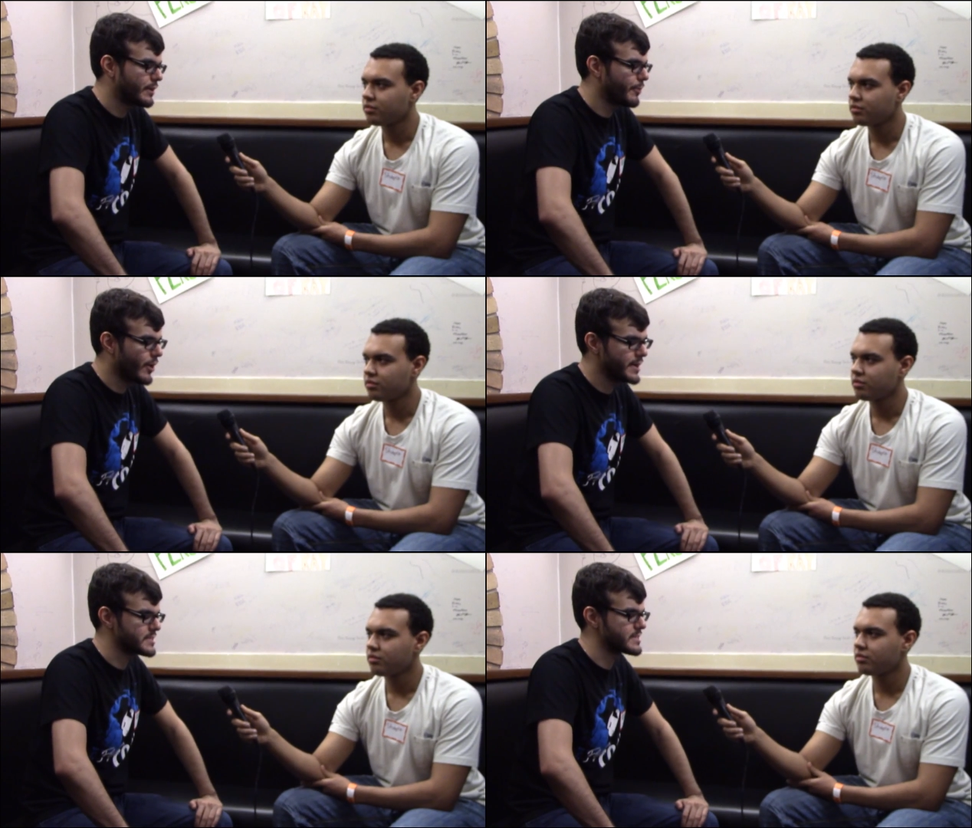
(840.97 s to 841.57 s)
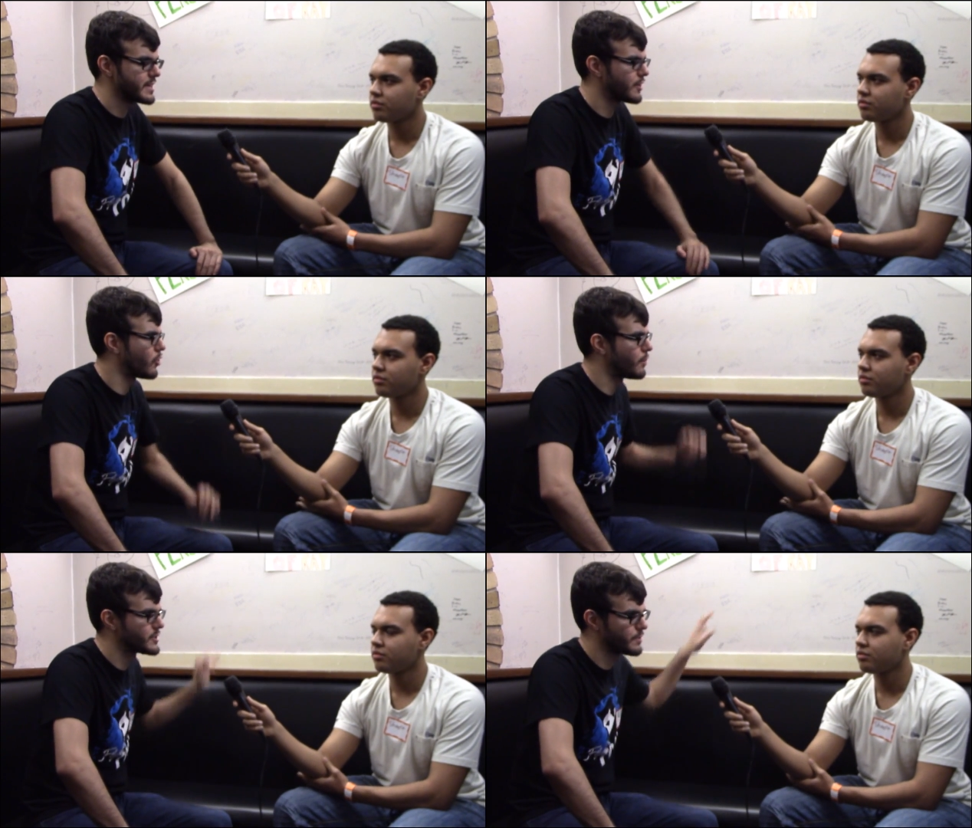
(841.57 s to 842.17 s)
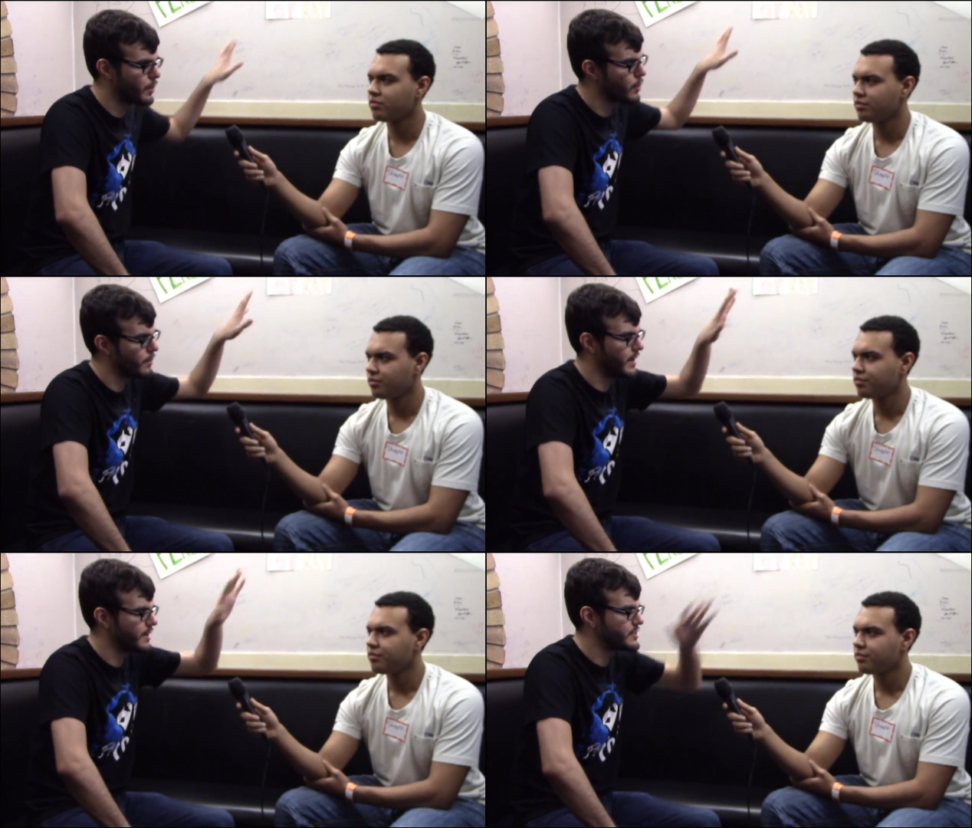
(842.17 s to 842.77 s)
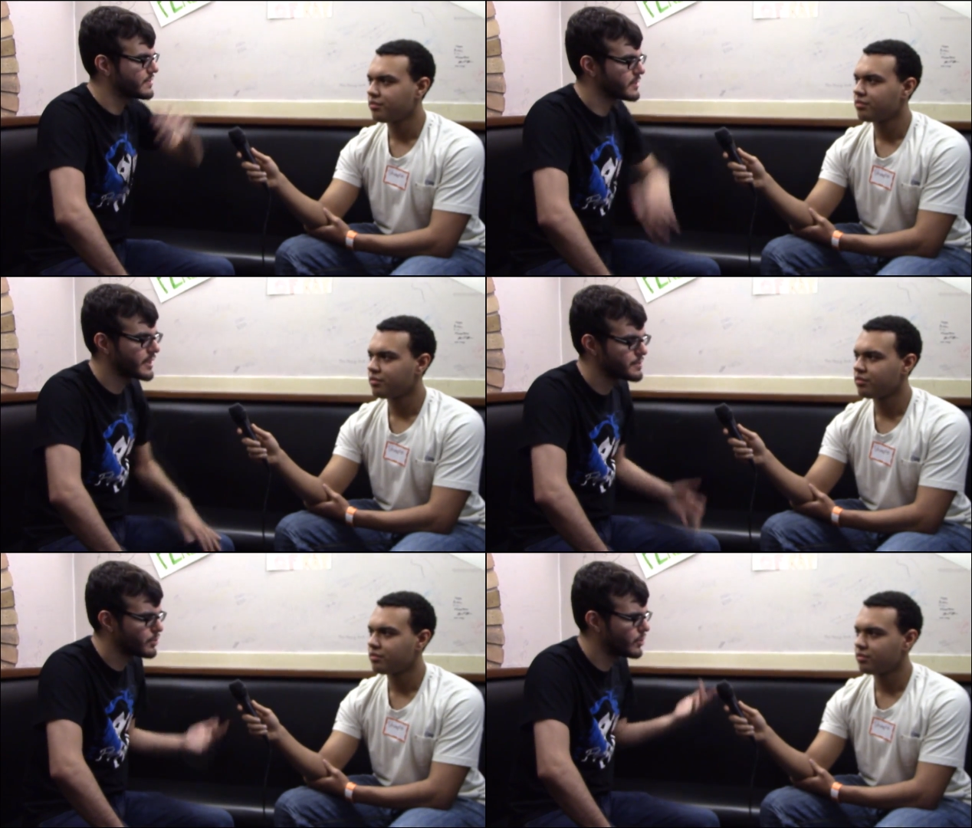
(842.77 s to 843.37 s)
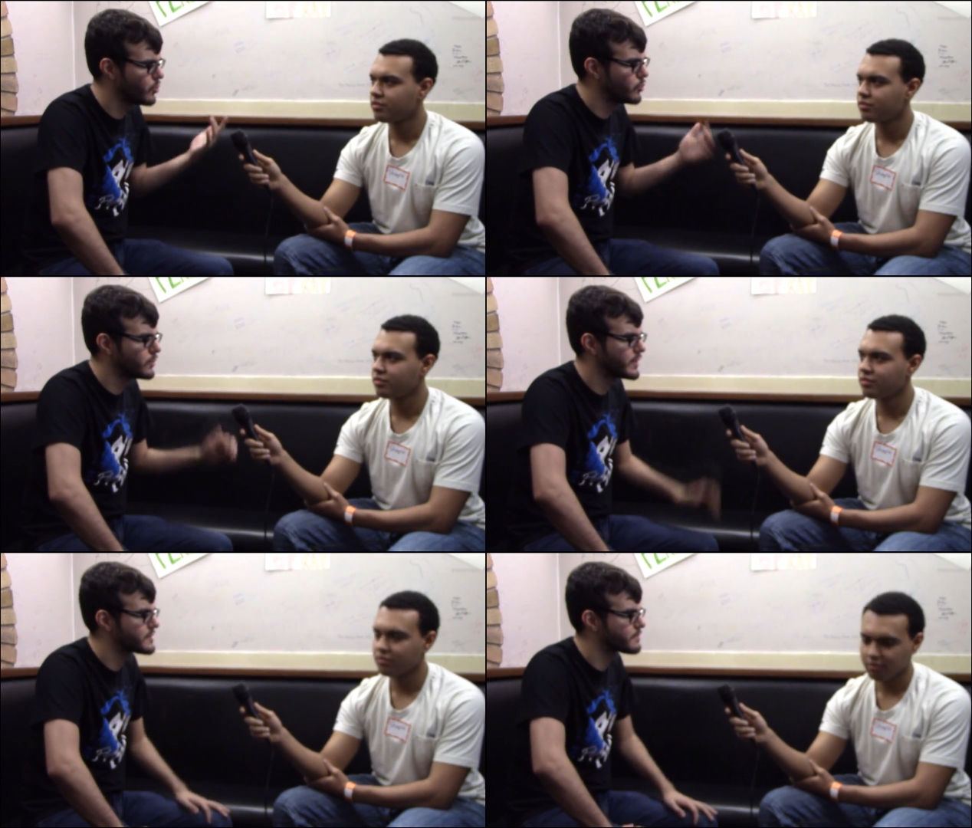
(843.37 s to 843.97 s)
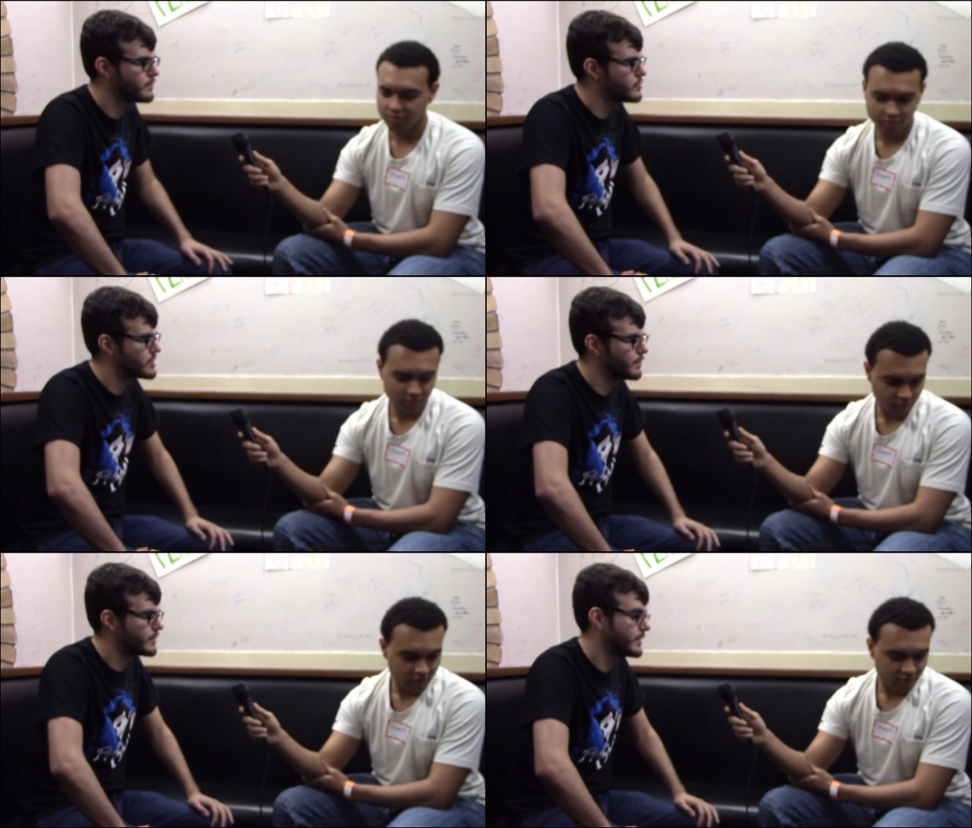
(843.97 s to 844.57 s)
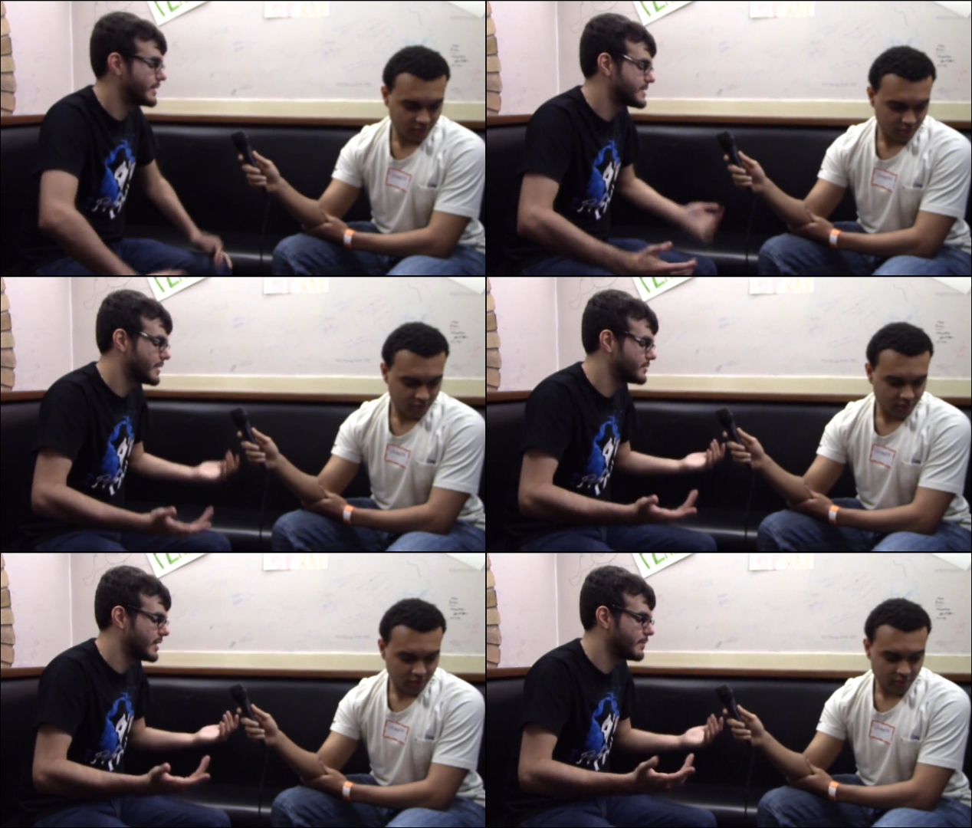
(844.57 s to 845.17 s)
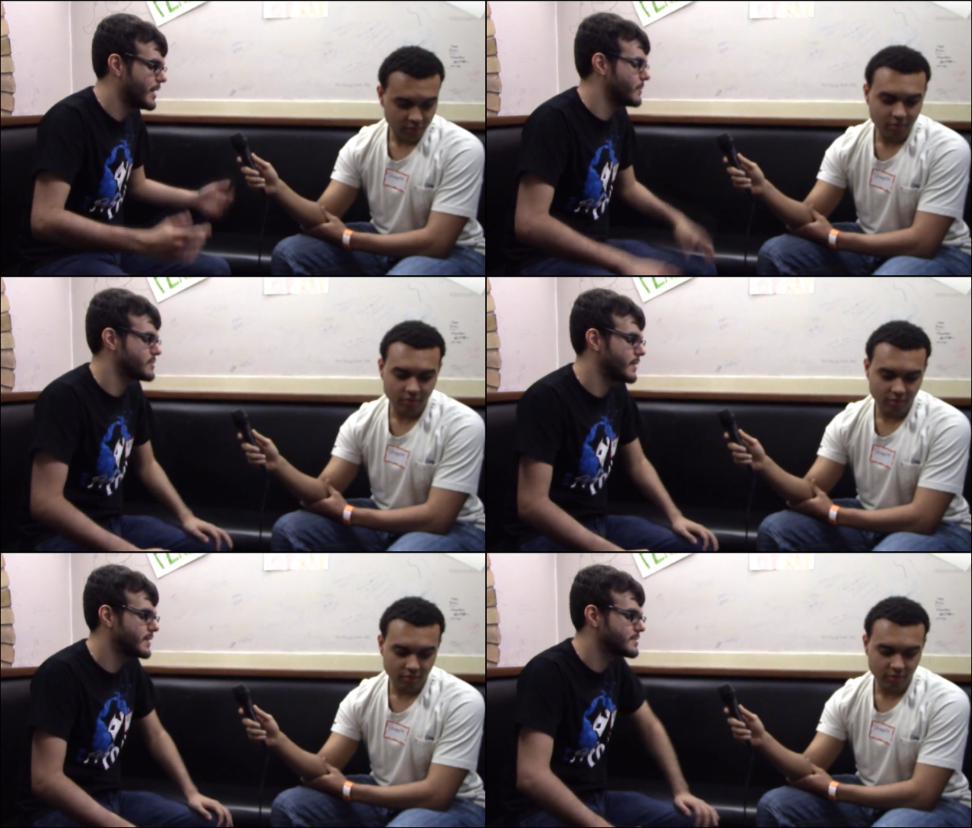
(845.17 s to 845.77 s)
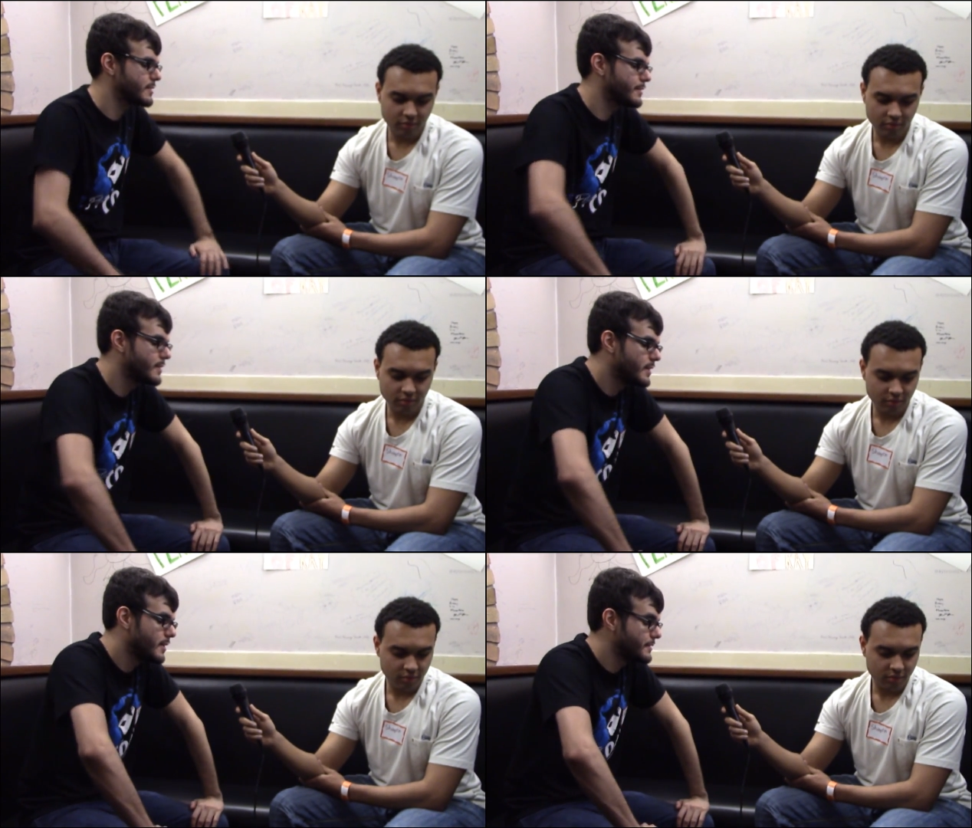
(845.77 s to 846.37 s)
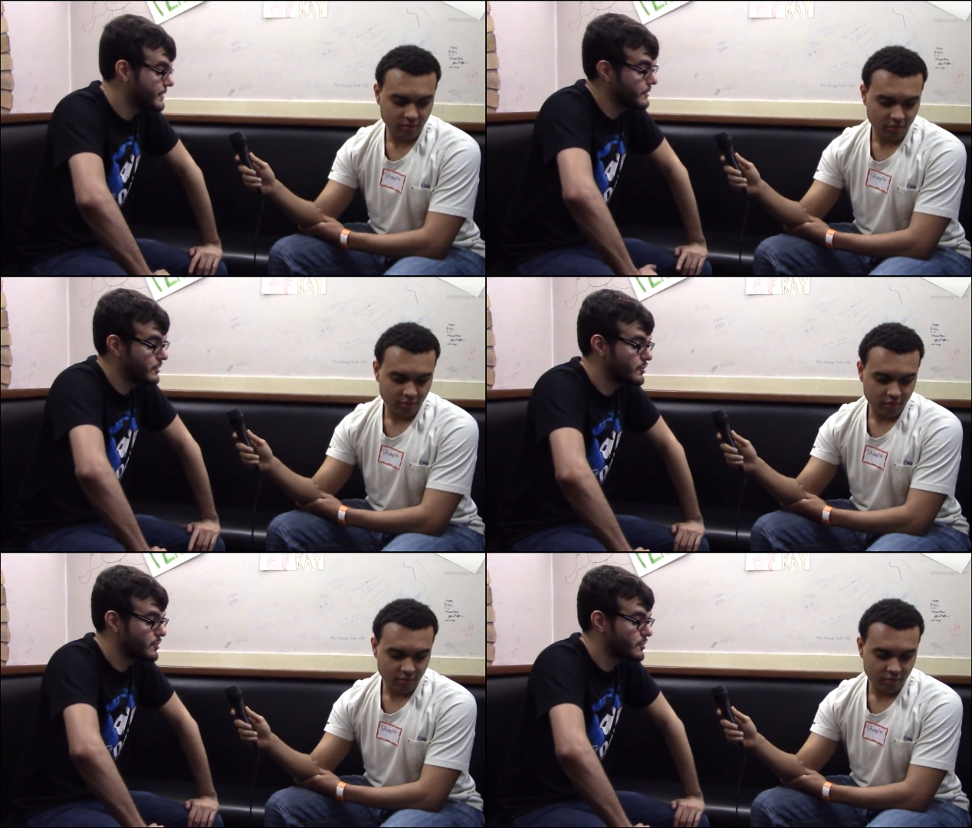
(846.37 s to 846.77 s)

Speaker 1: their process, and they had a whole bunch of Pokemon. And Jeff's like, "That's pretty cool. Let's do something." And that's how Dan the Man was made. So shout out to